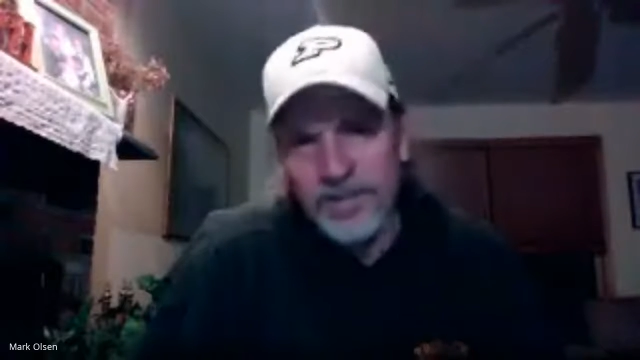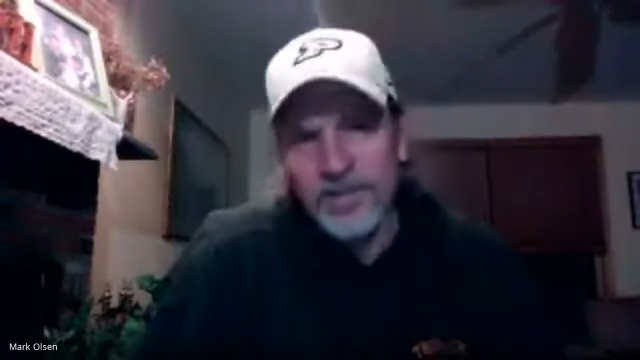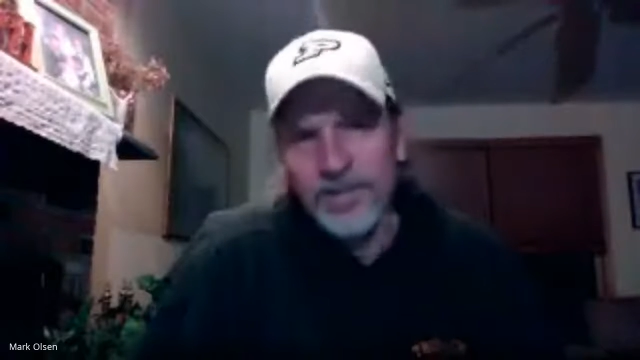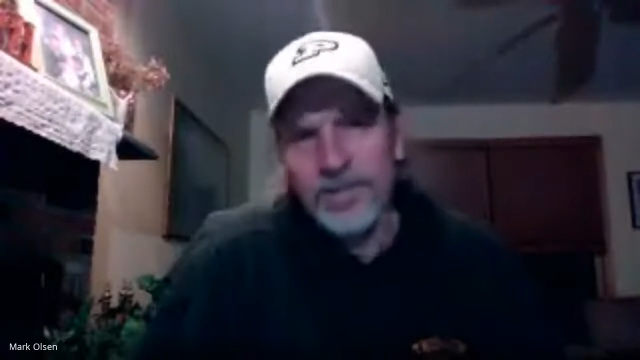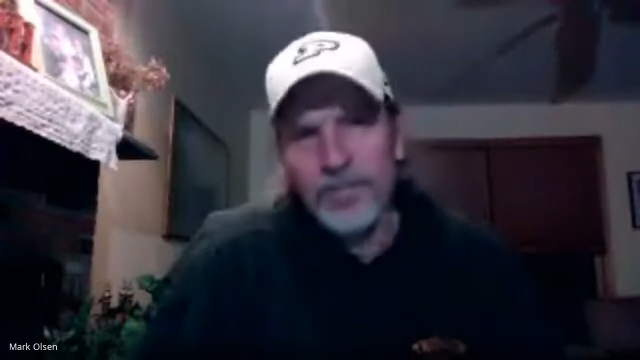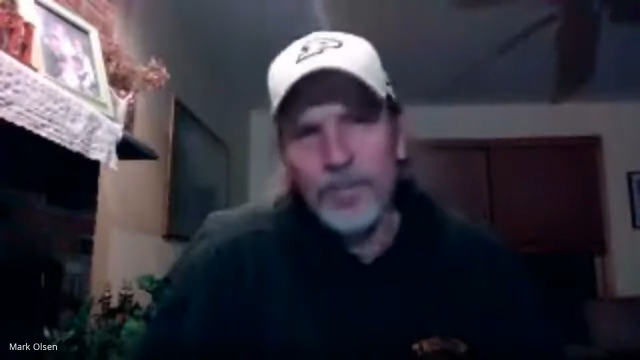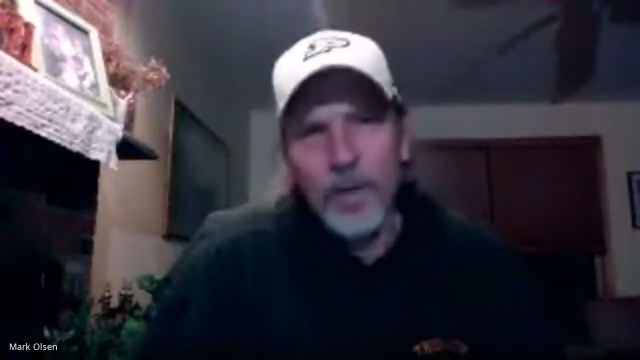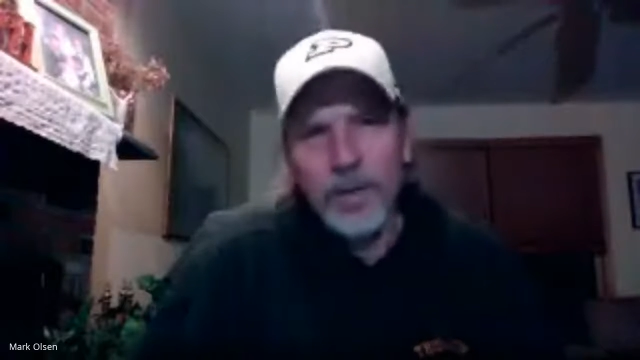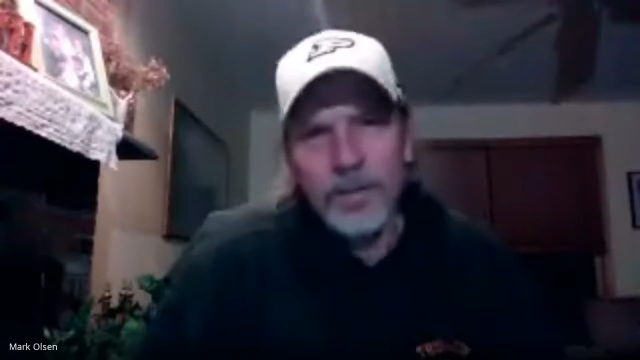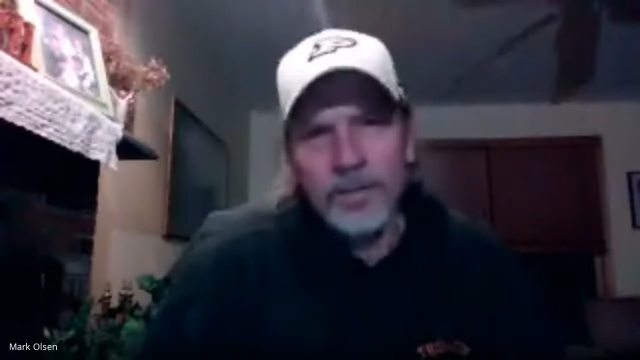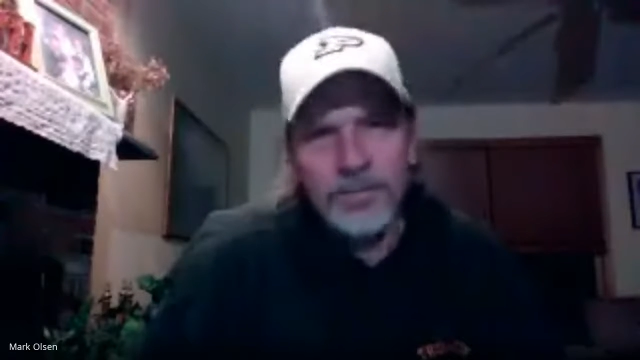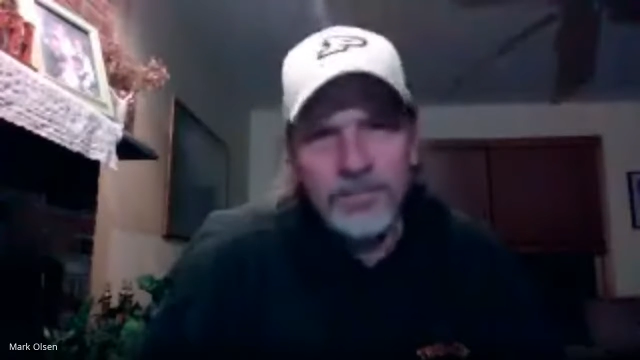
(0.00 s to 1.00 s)
part
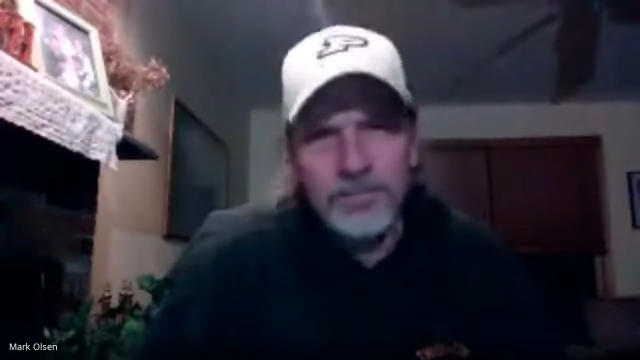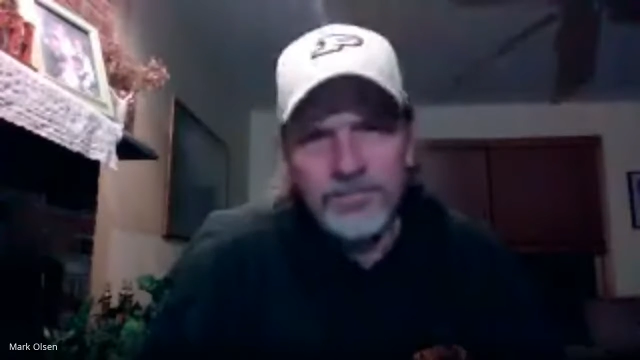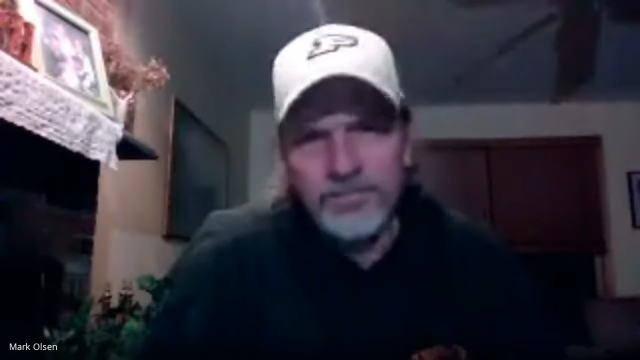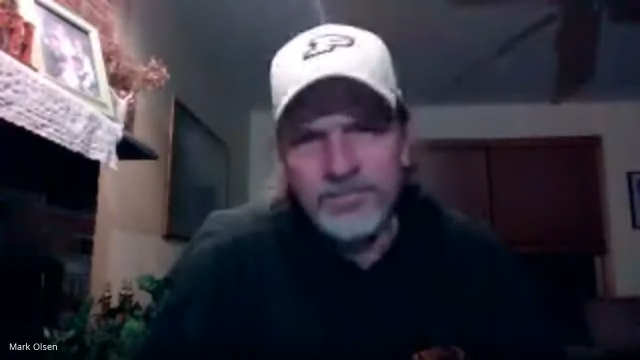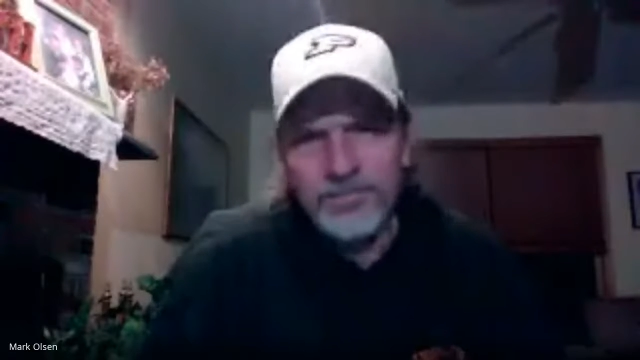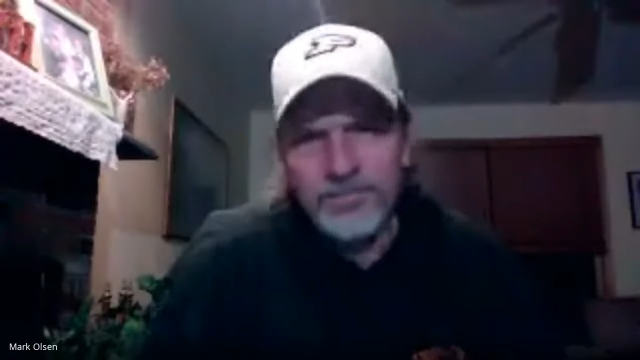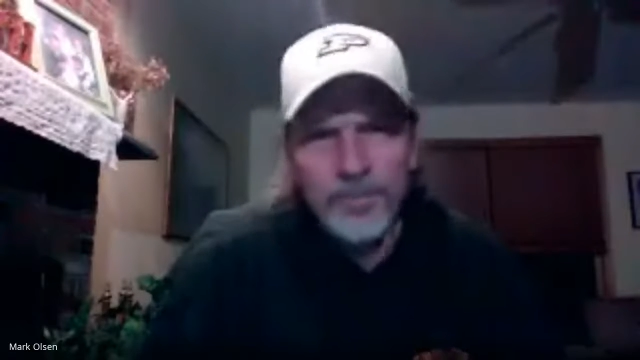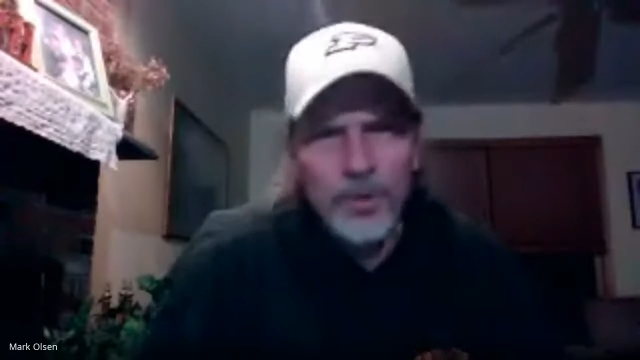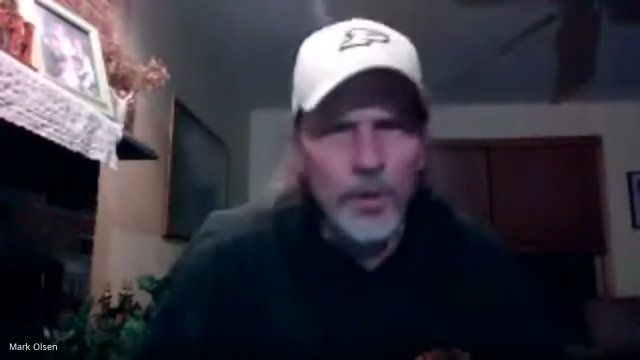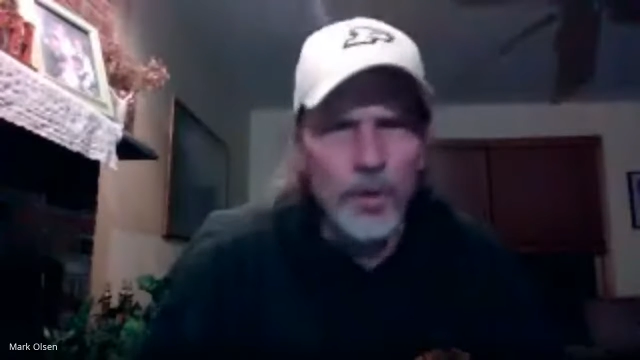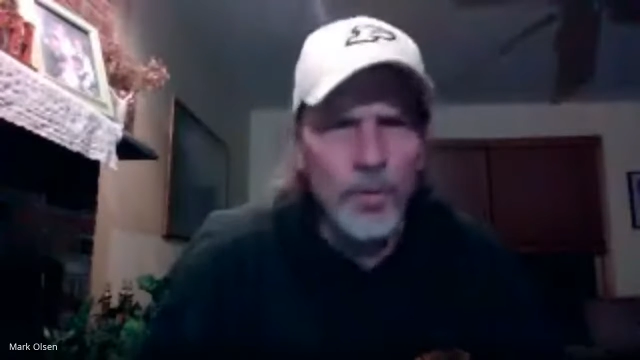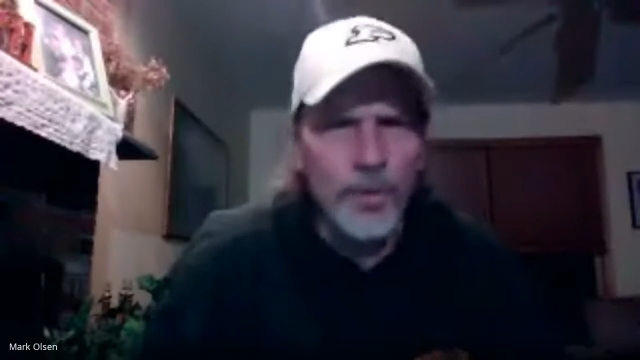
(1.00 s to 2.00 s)

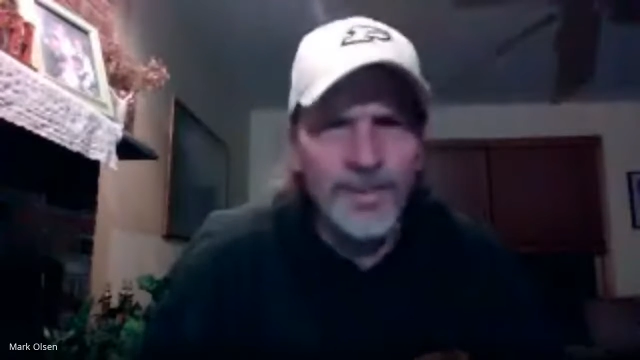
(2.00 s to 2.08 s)
2.